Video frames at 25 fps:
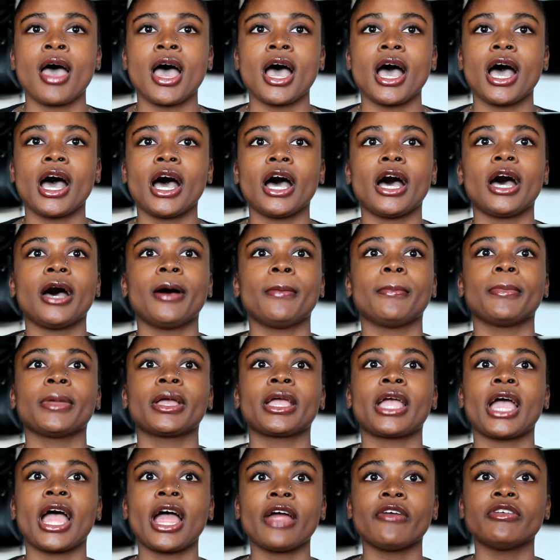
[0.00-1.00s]

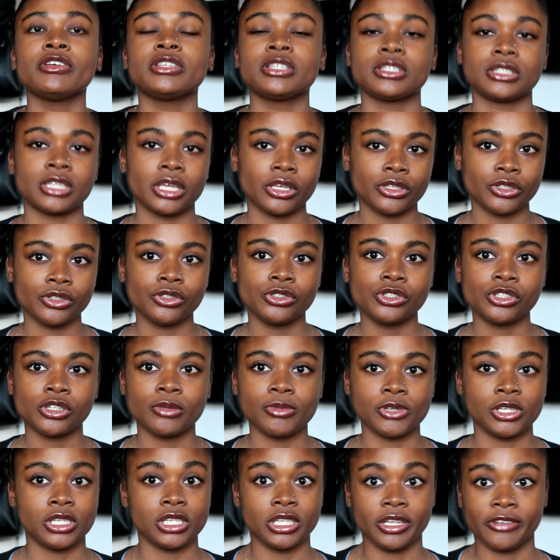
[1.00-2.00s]
Carys is a
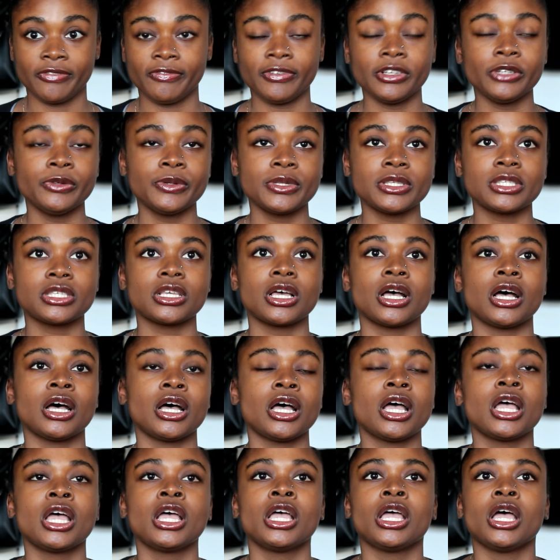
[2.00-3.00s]
YouTuber, she's an
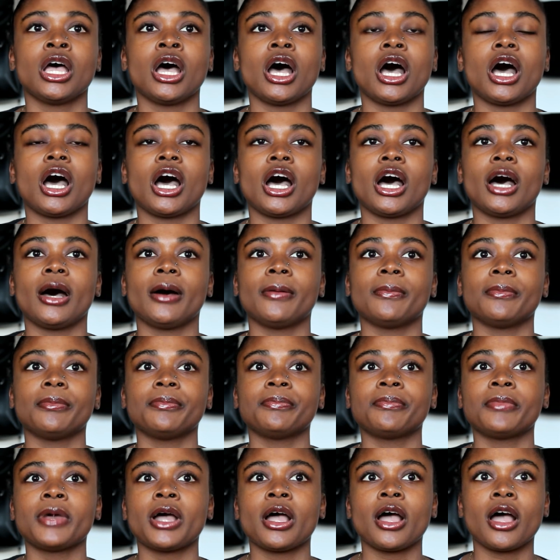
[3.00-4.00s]
influencer.
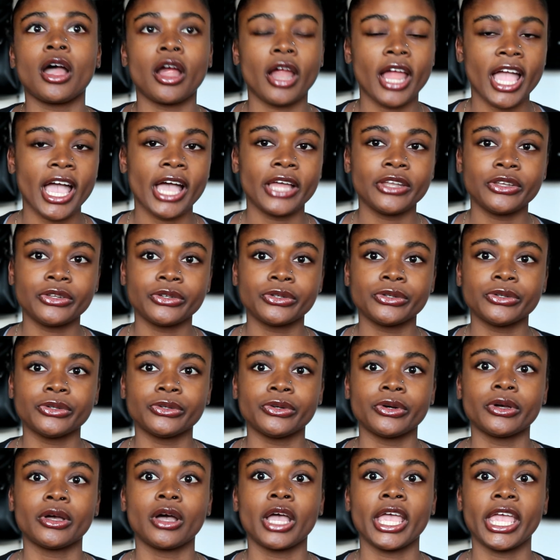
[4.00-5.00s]
Her
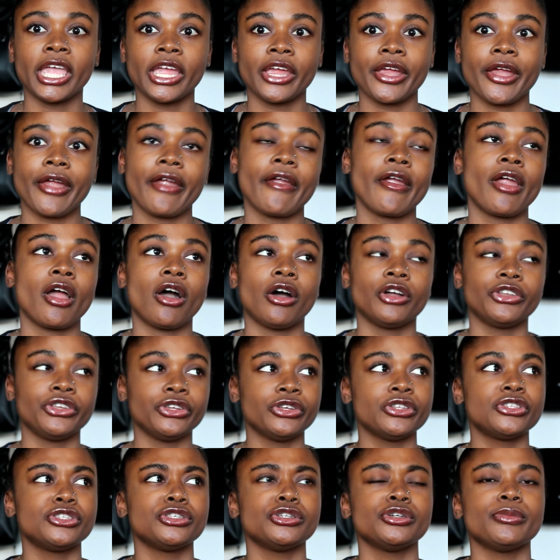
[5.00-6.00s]
handle here on
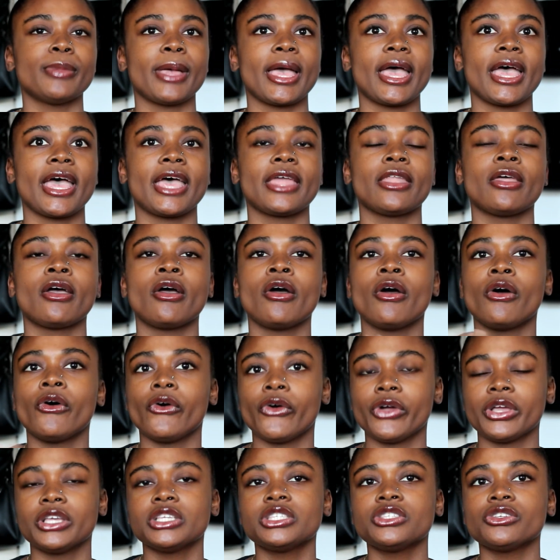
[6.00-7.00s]
YouTube and
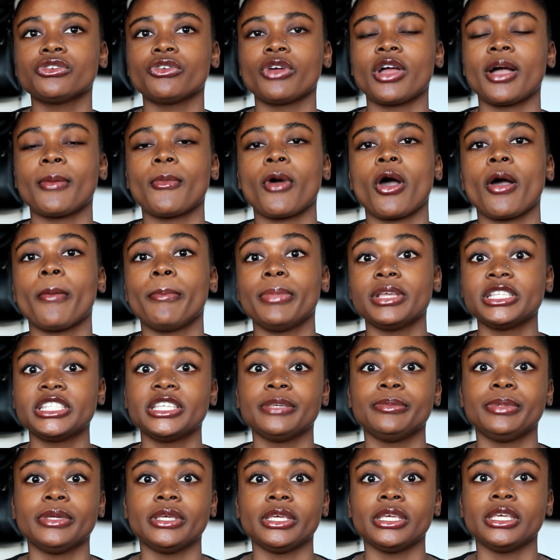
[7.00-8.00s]
on Instagram are
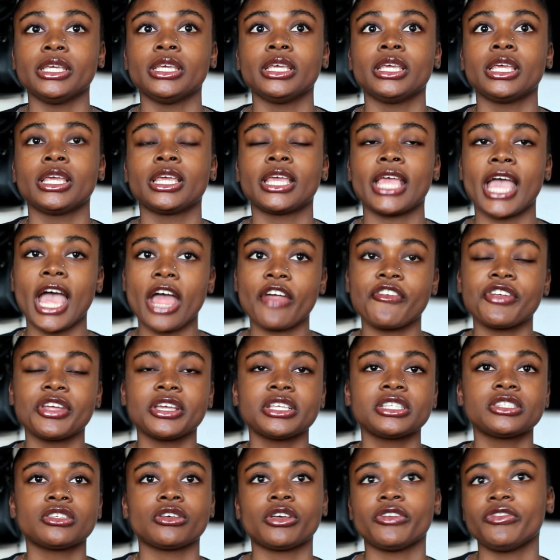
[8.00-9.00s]

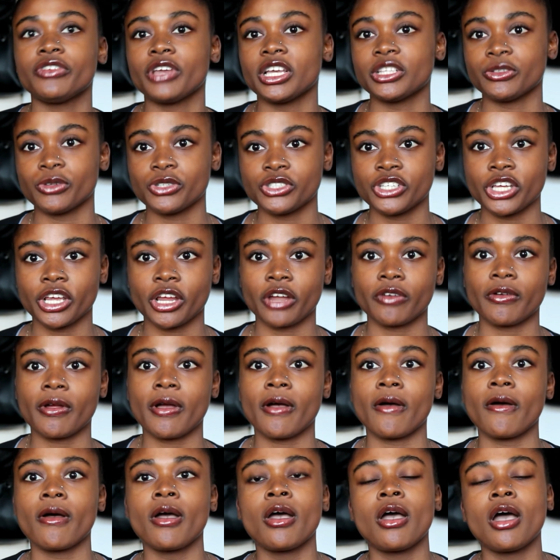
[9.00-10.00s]
busybeefitness, so if you guys want to check her
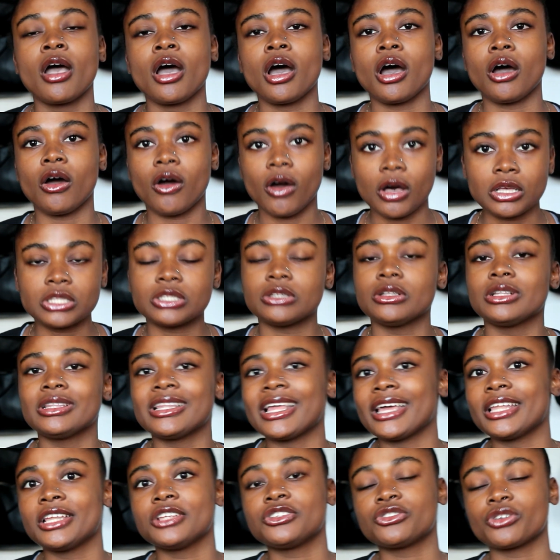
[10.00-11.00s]
out, I'll also link
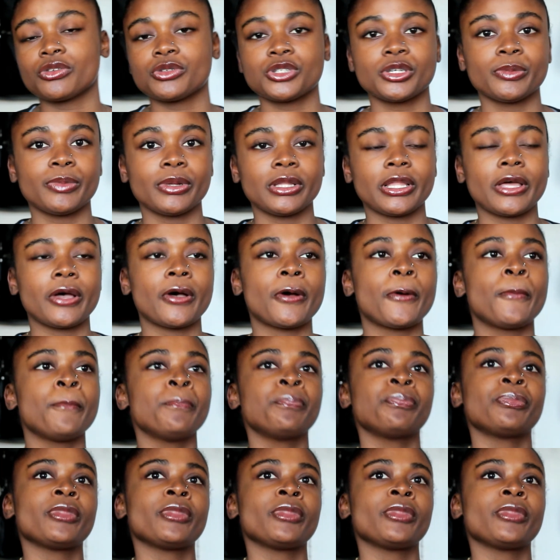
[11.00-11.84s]
that in the description below.